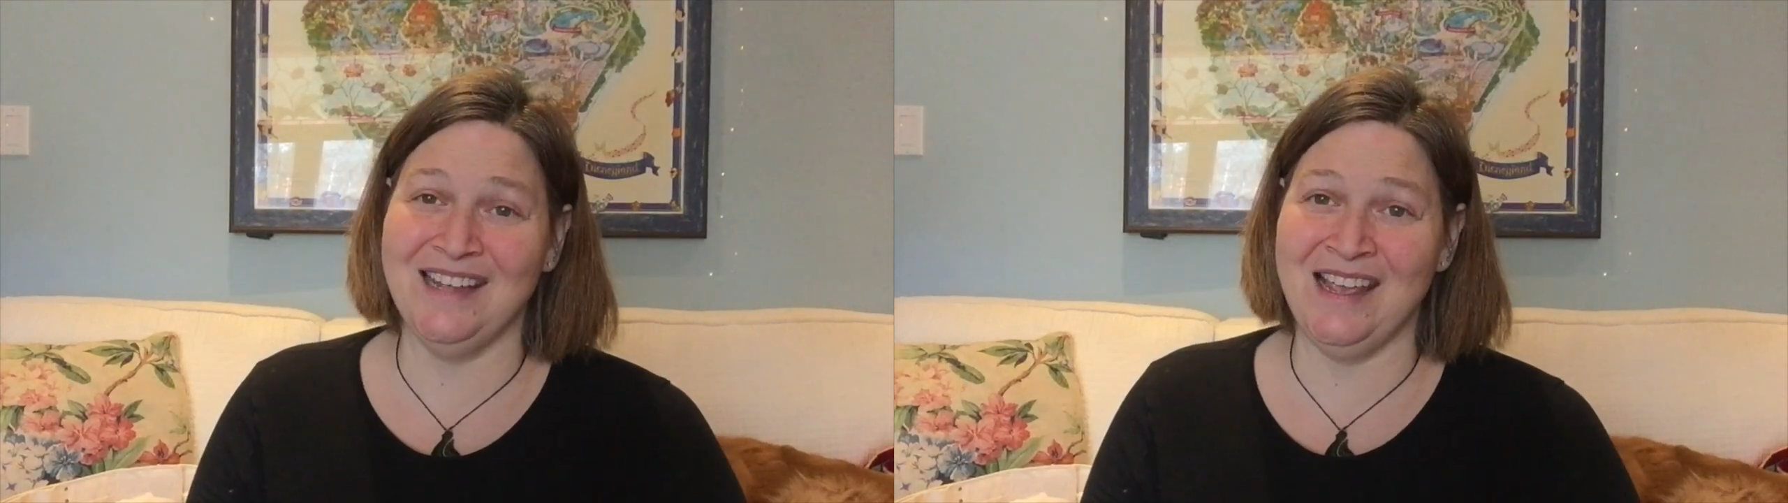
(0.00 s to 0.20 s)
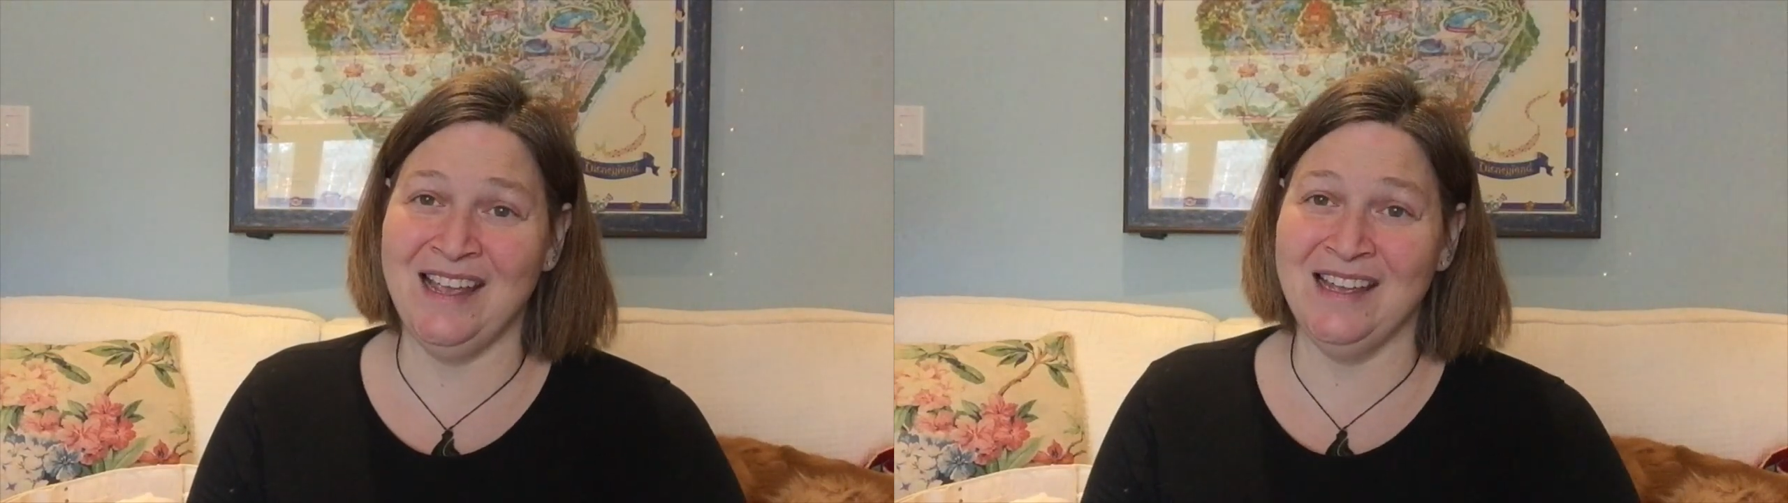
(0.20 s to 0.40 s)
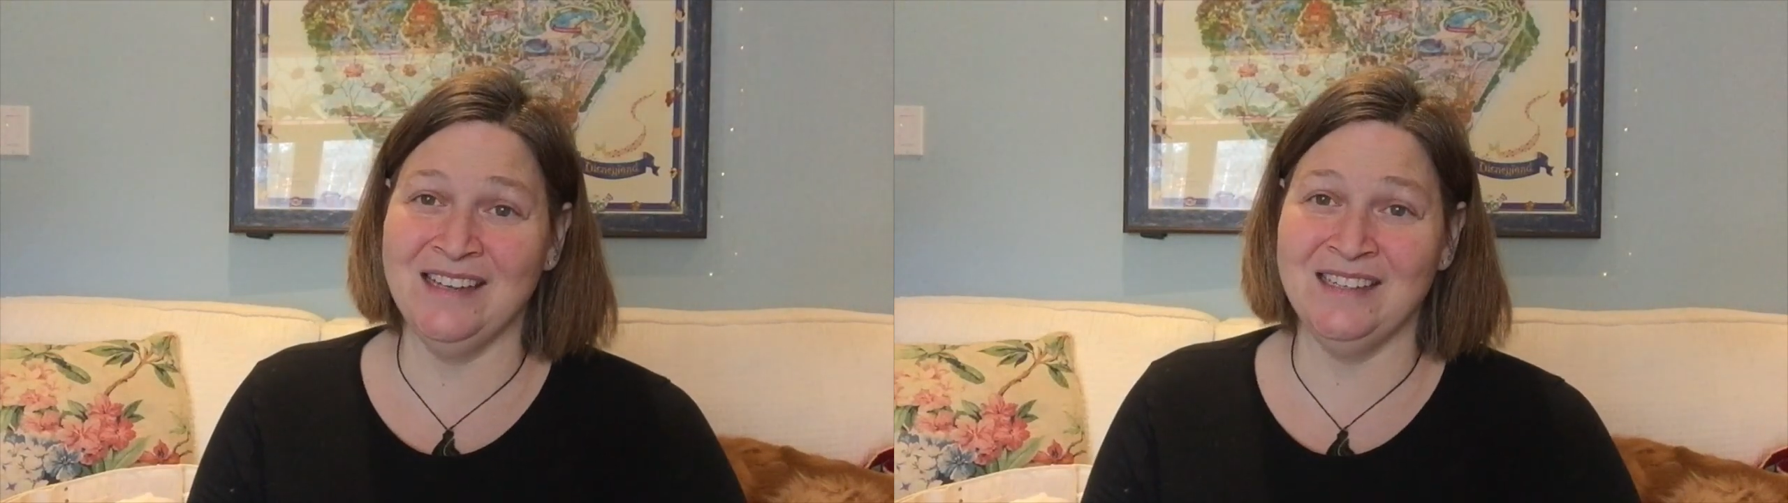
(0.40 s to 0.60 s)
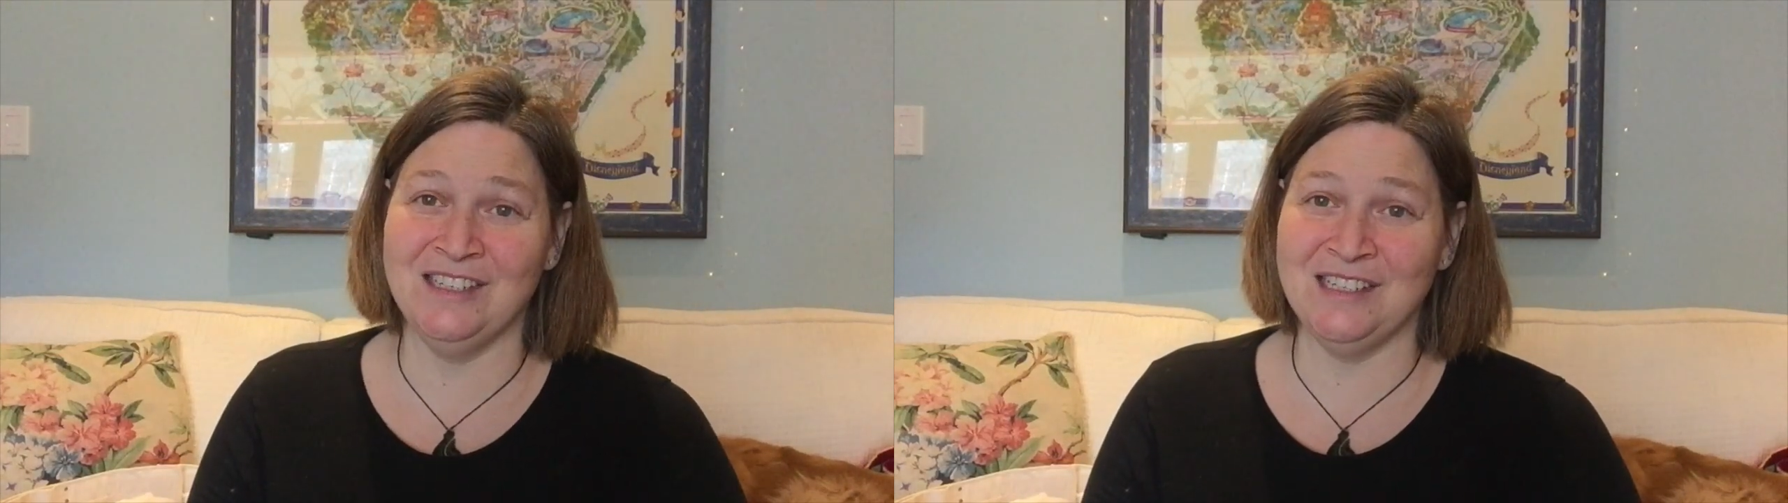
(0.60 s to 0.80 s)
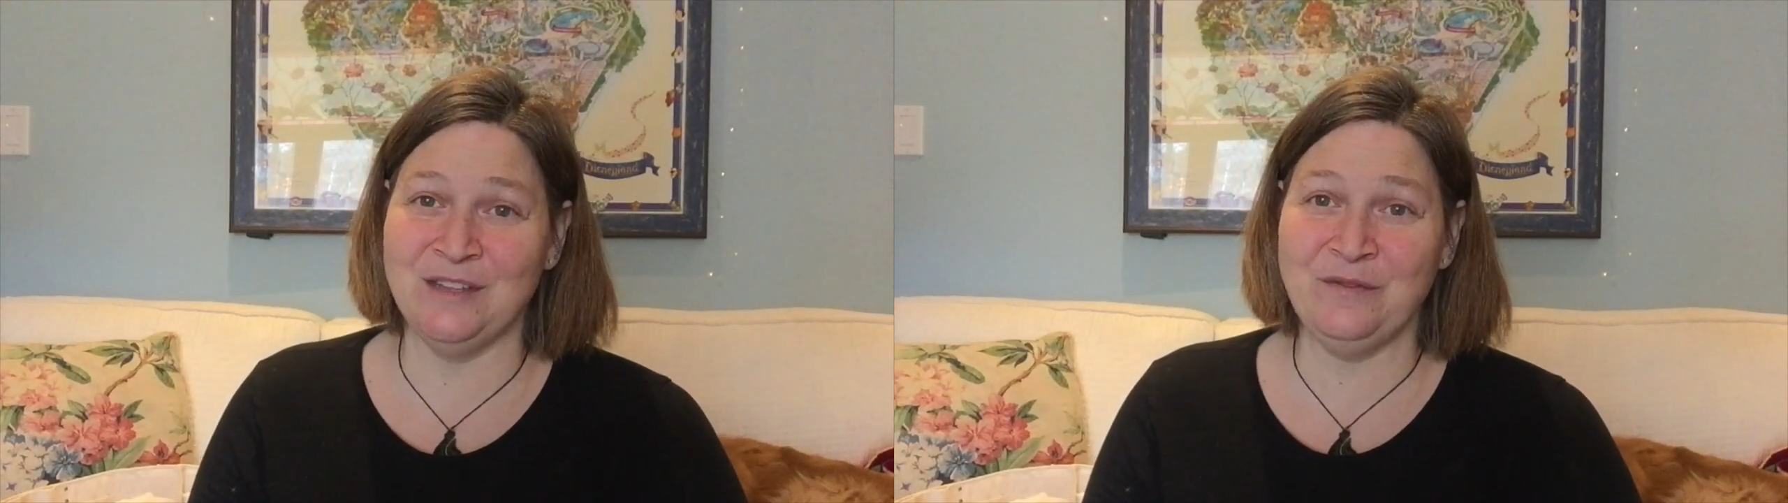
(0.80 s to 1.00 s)
And
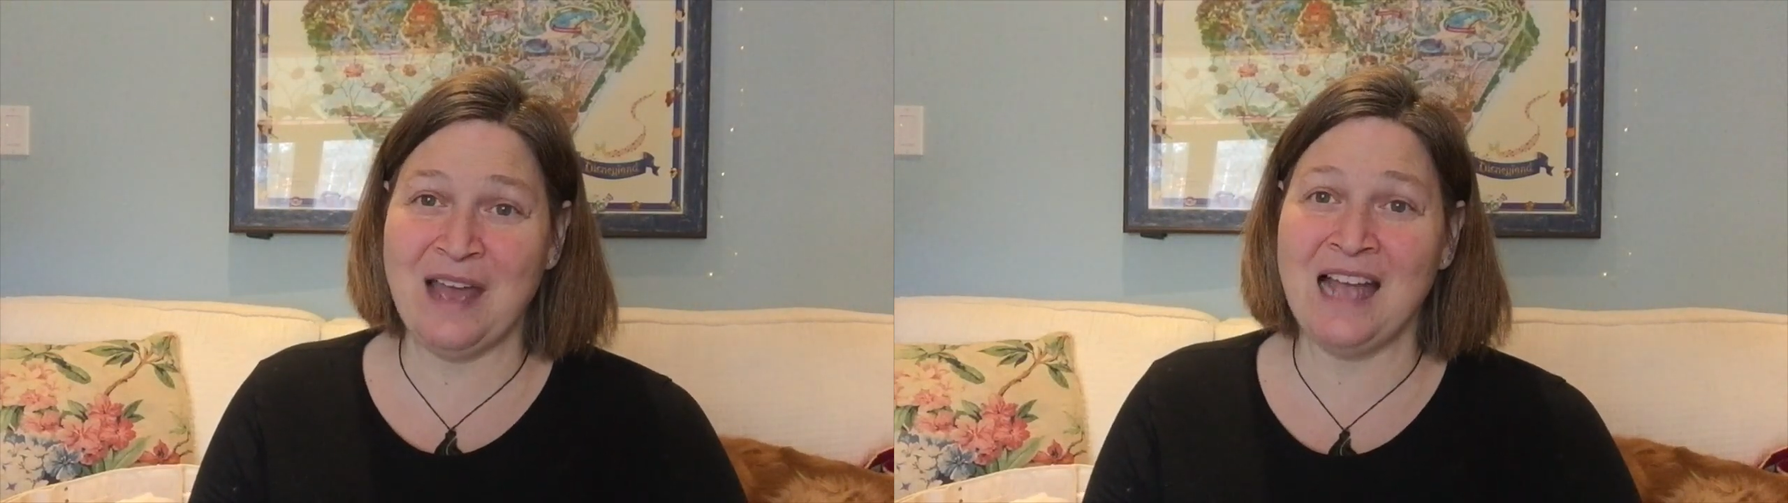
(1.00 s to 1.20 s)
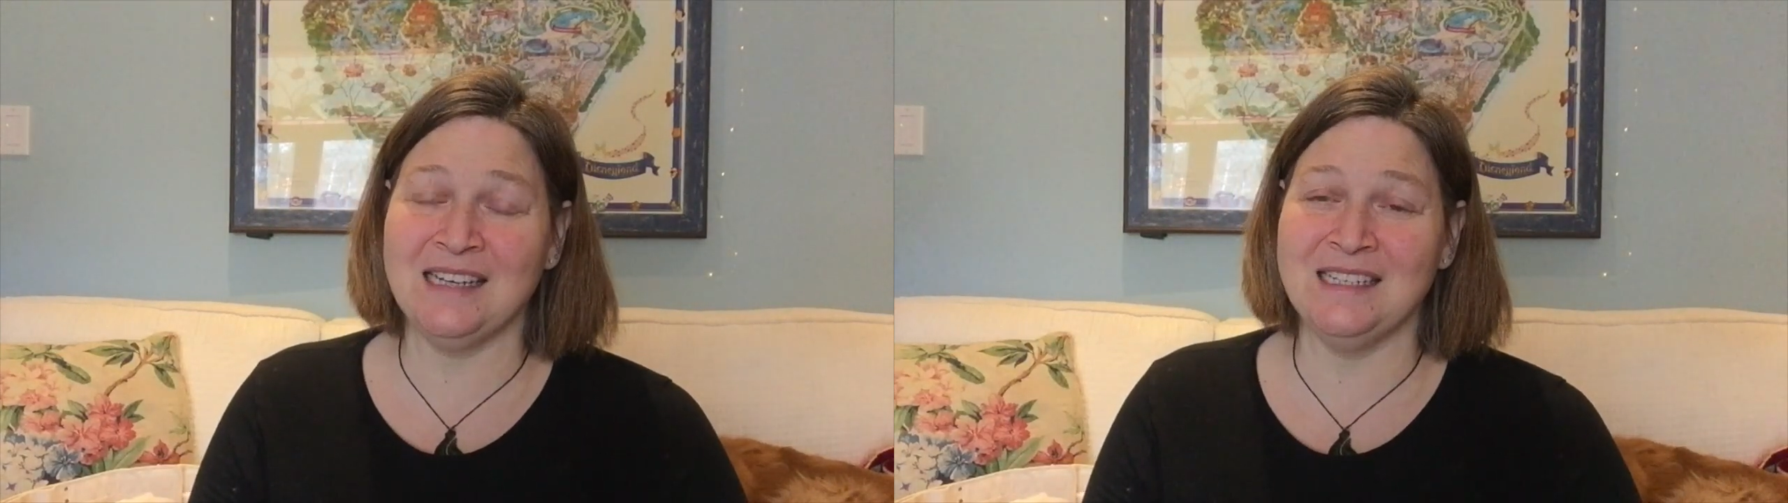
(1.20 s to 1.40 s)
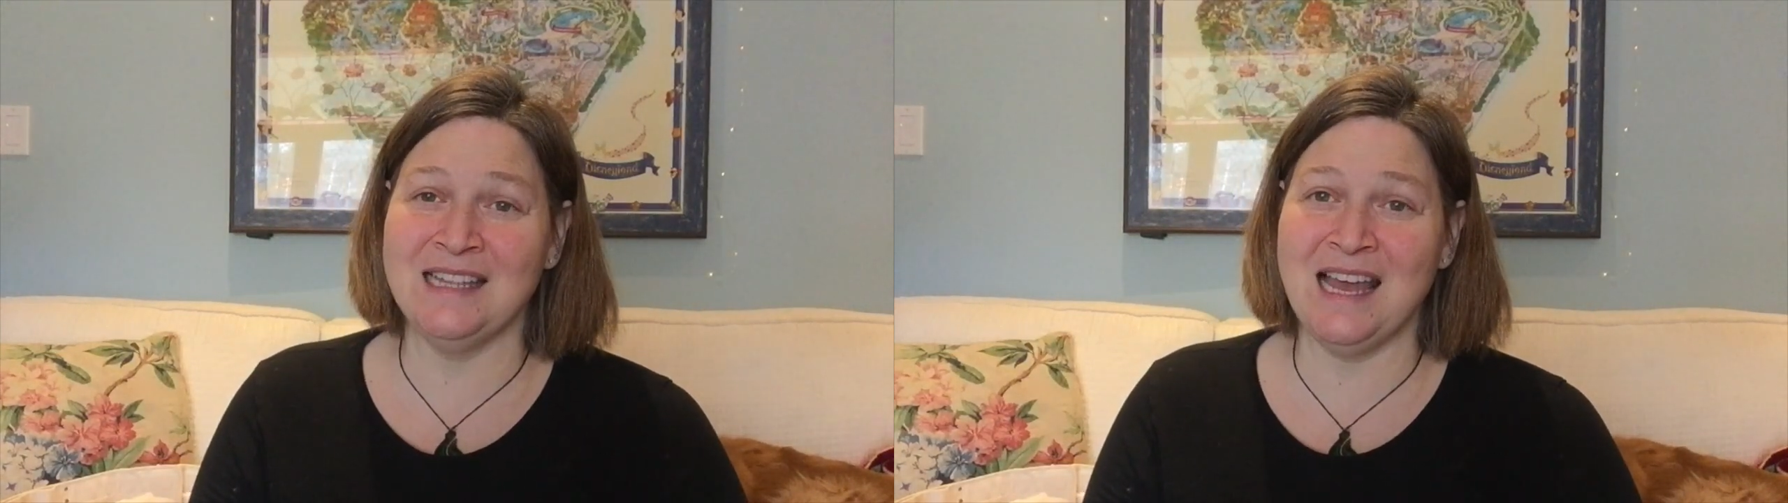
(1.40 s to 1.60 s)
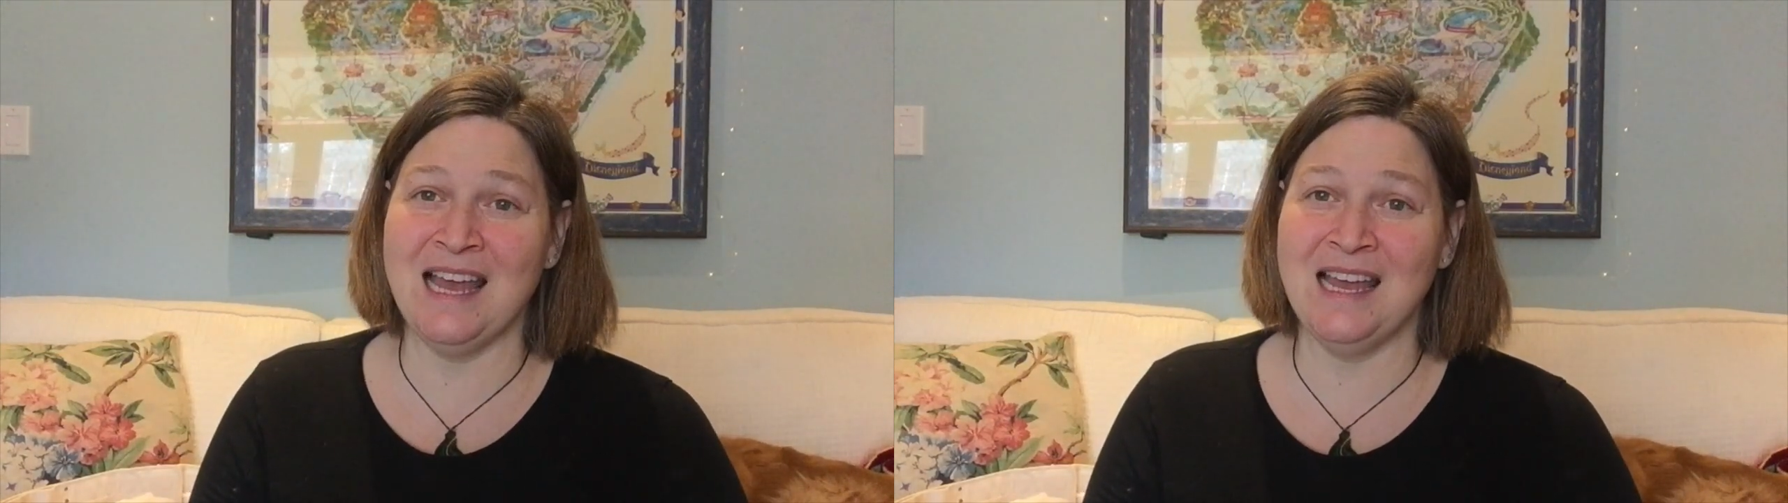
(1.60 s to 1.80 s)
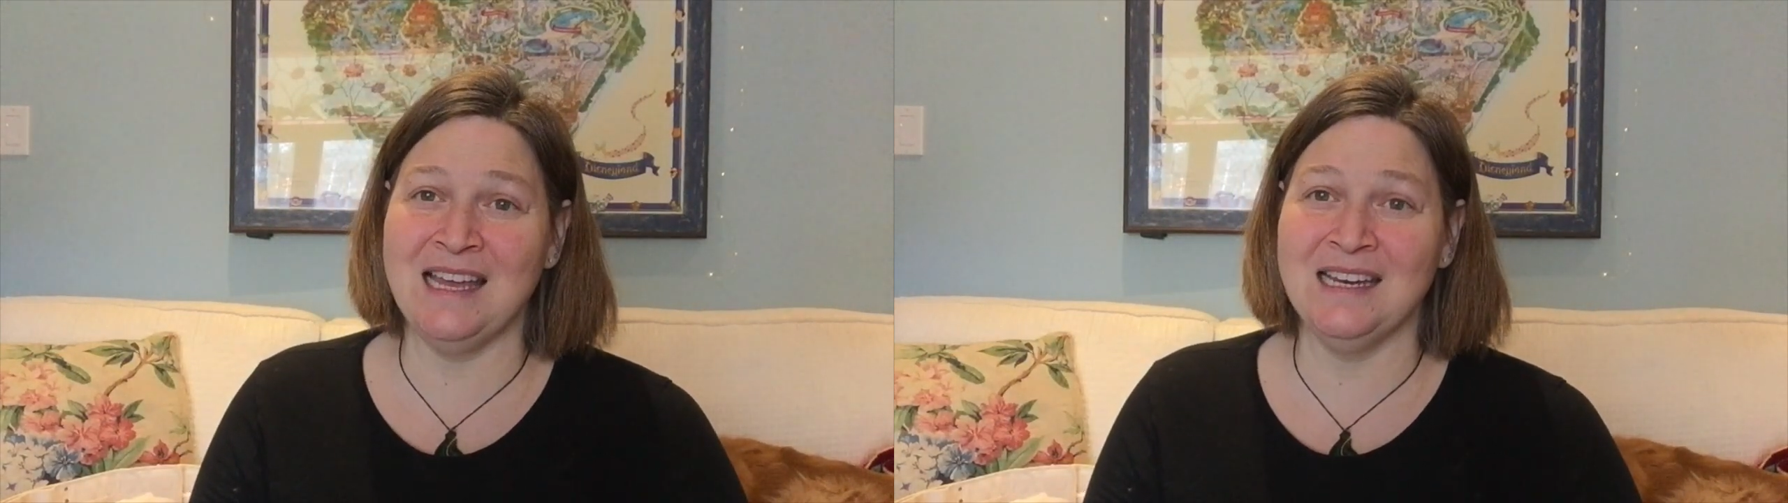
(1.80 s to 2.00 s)
just the fact
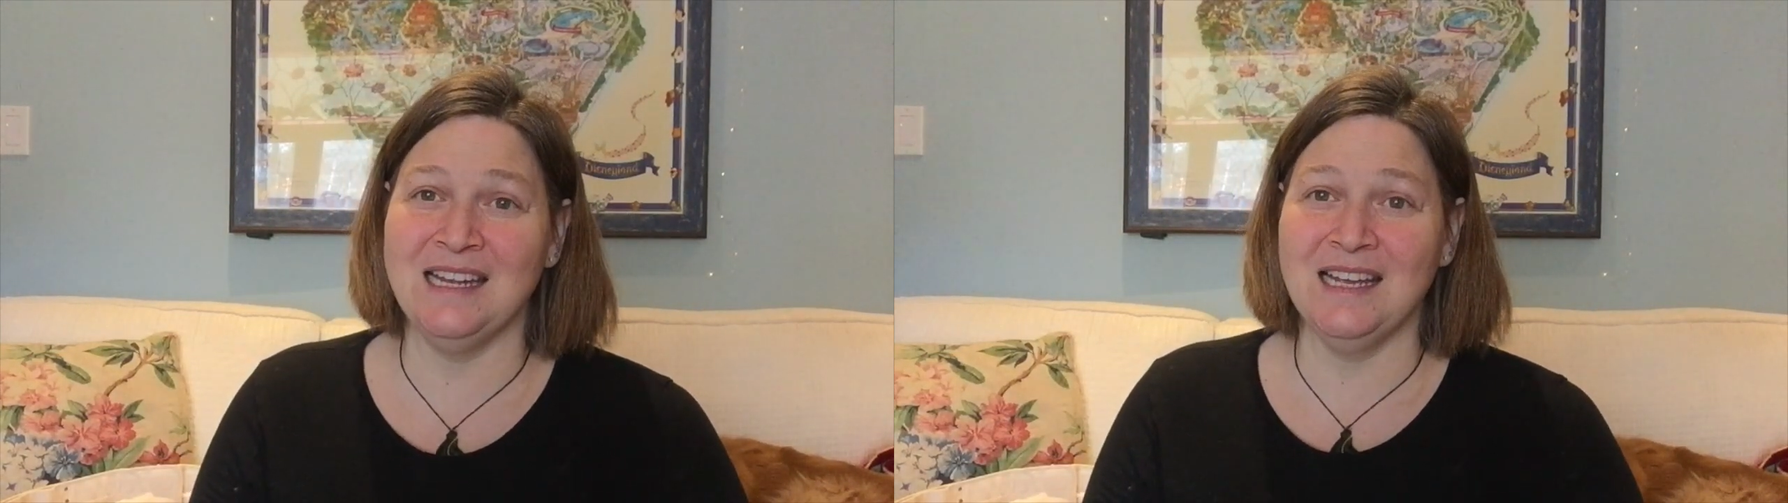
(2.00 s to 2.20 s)
that